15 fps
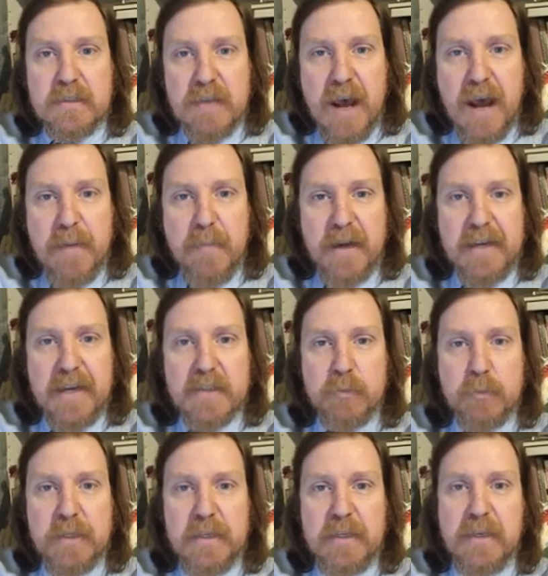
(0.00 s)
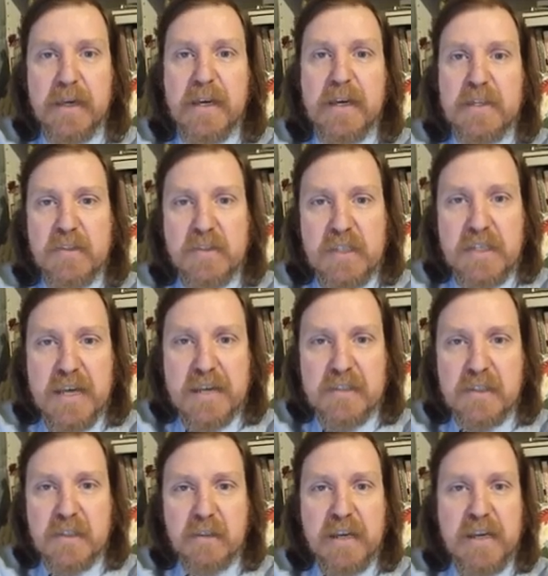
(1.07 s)
time, I guess, we
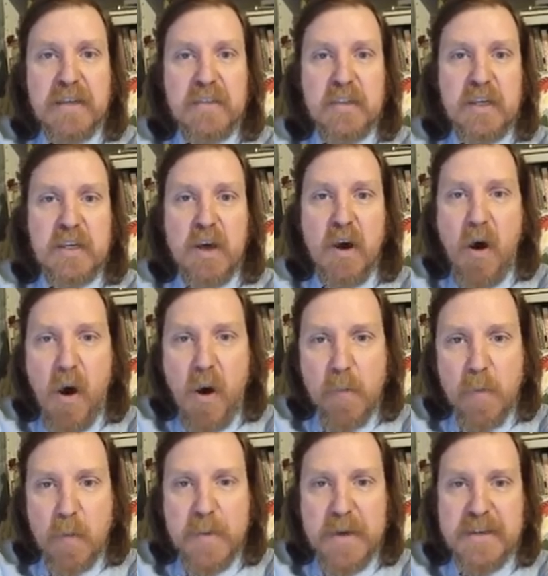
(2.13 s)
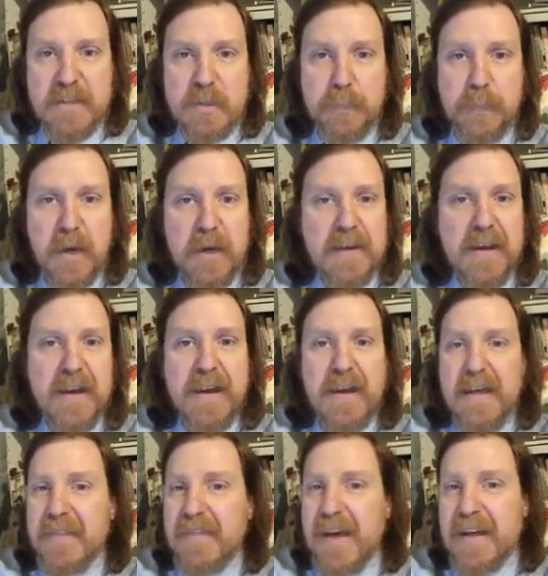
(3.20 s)
de-escalate the armament, but
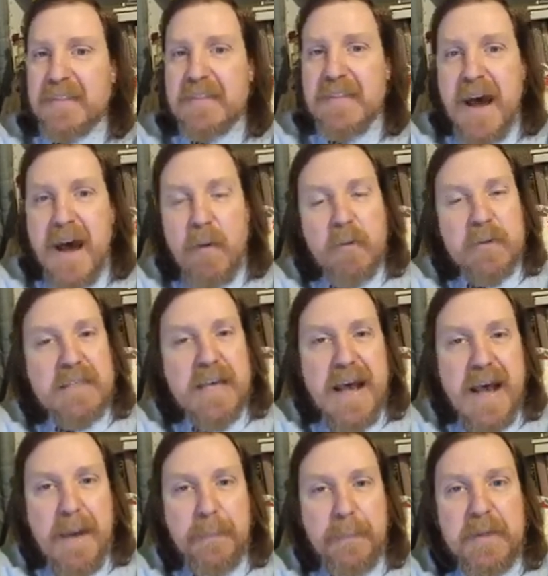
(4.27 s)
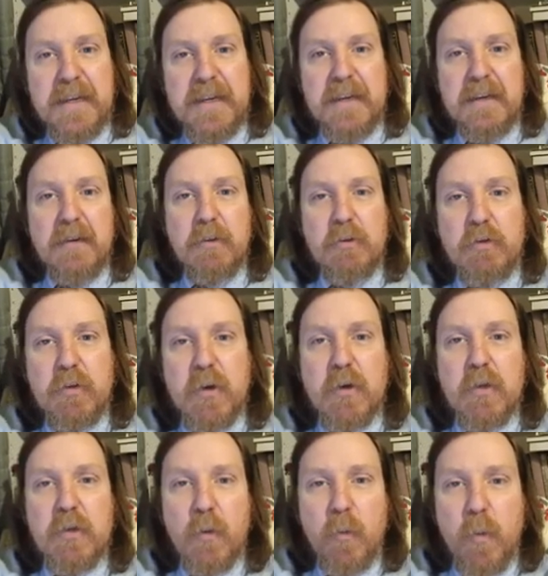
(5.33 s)
that's not what's happening.
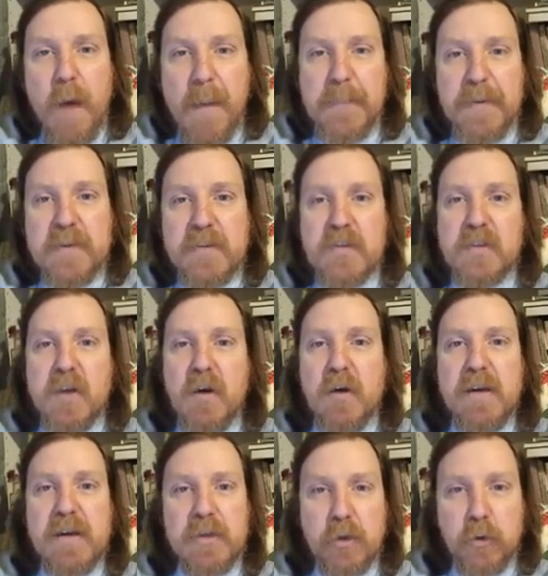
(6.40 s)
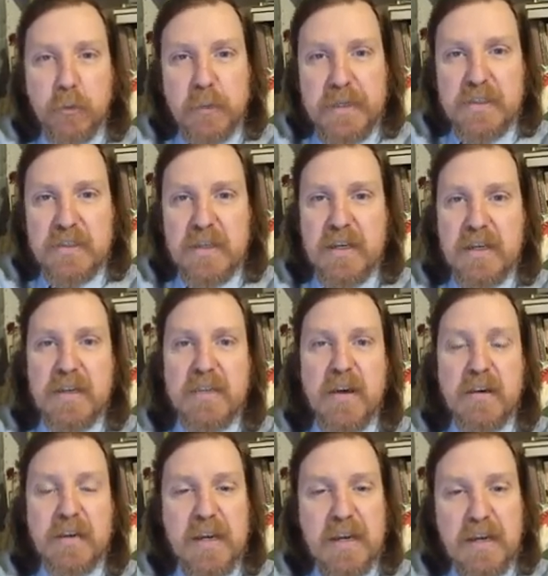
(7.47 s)
The weapons are increasing and
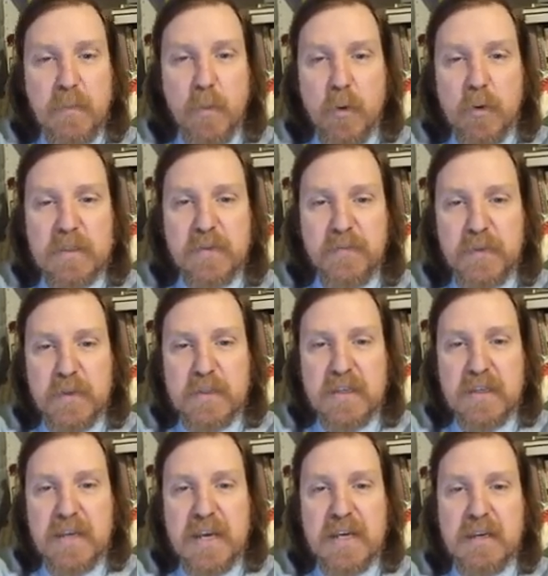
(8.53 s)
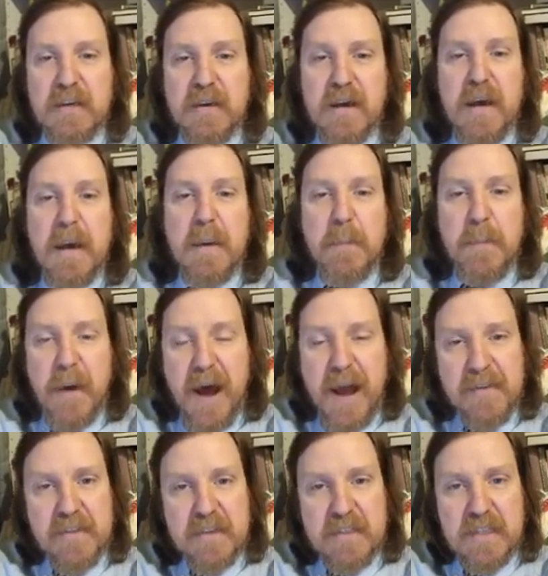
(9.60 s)
they're getting more sophisticated
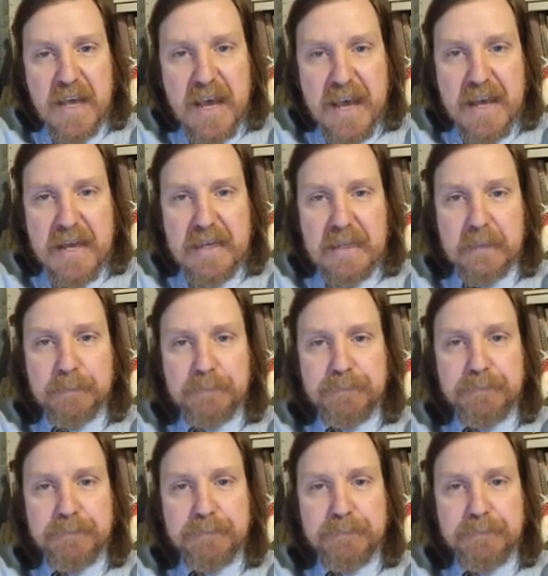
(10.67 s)
by the day.